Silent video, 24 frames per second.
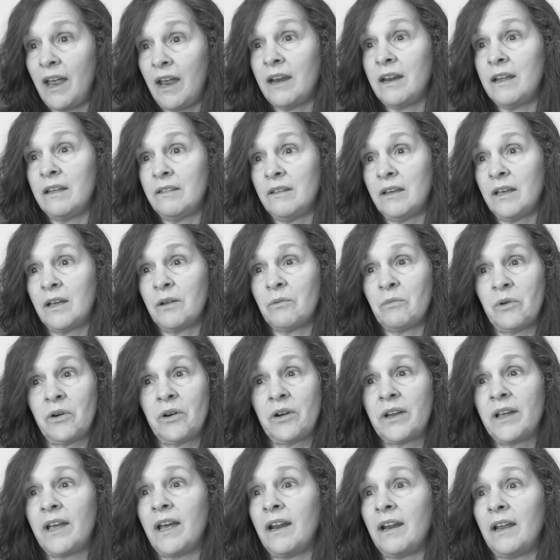anything and
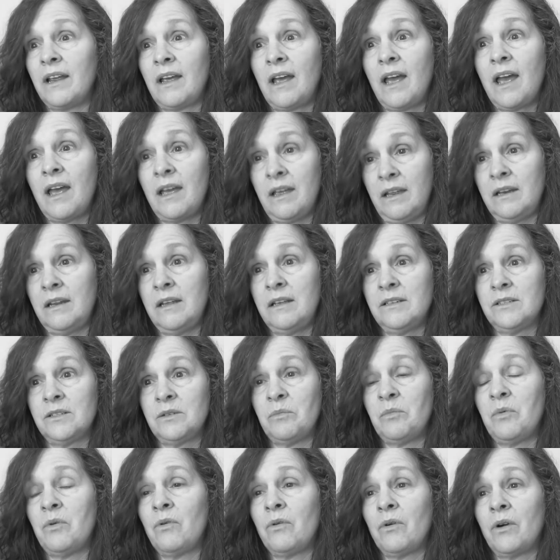weren't getting any
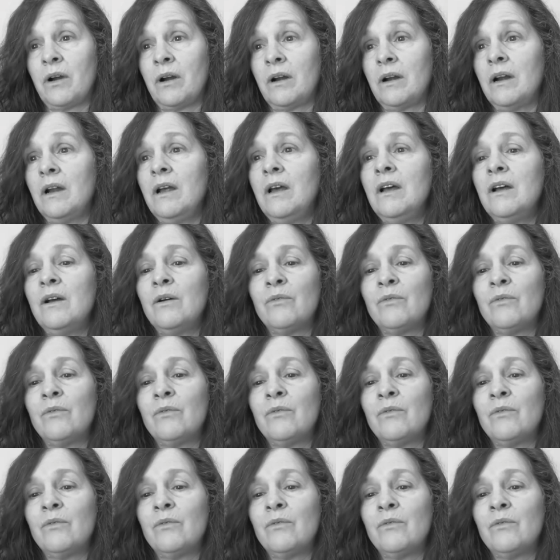support